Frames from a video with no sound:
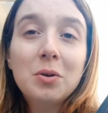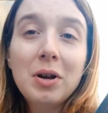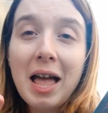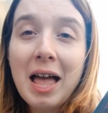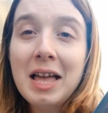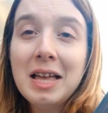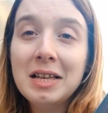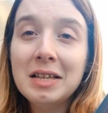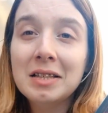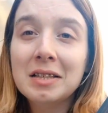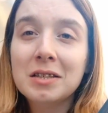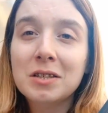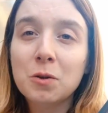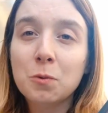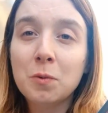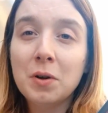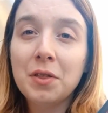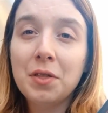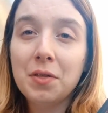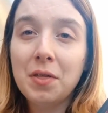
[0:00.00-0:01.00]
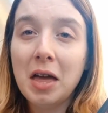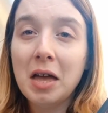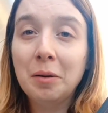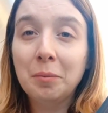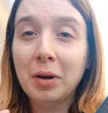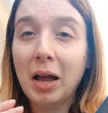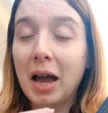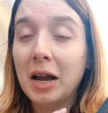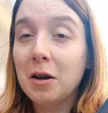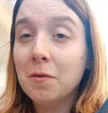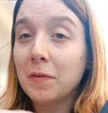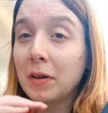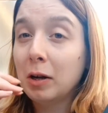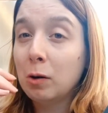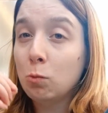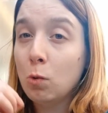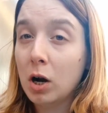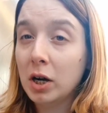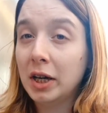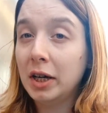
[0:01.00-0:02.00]
it ends with them kind of
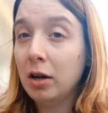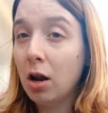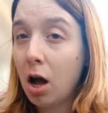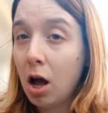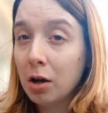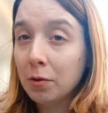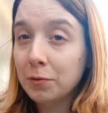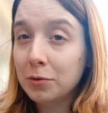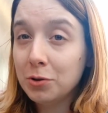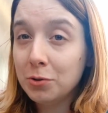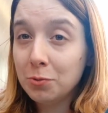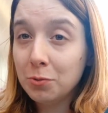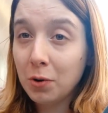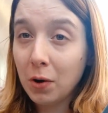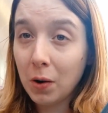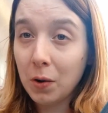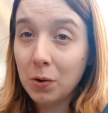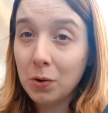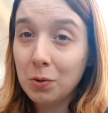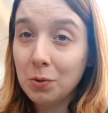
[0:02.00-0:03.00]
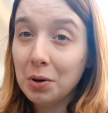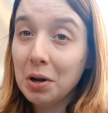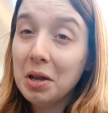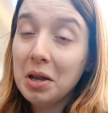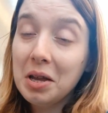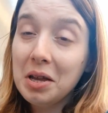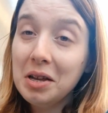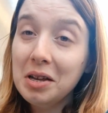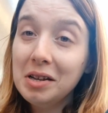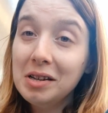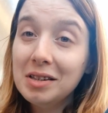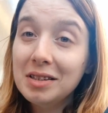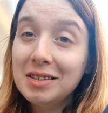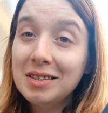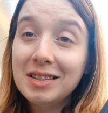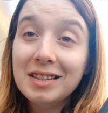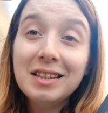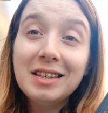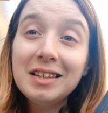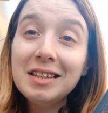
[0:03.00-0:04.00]
like walking off to go
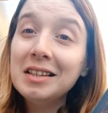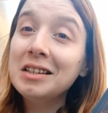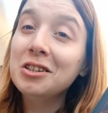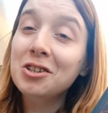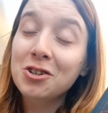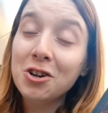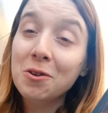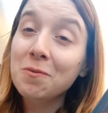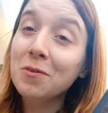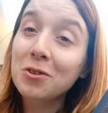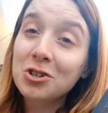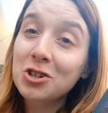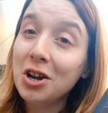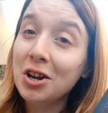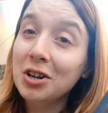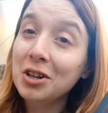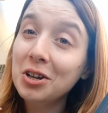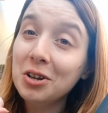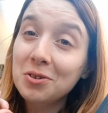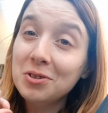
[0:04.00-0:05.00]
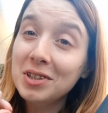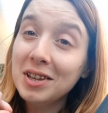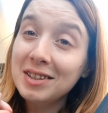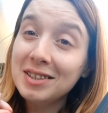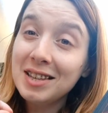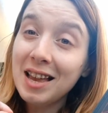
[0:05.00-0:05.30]
see Jean Valjean and Cosette's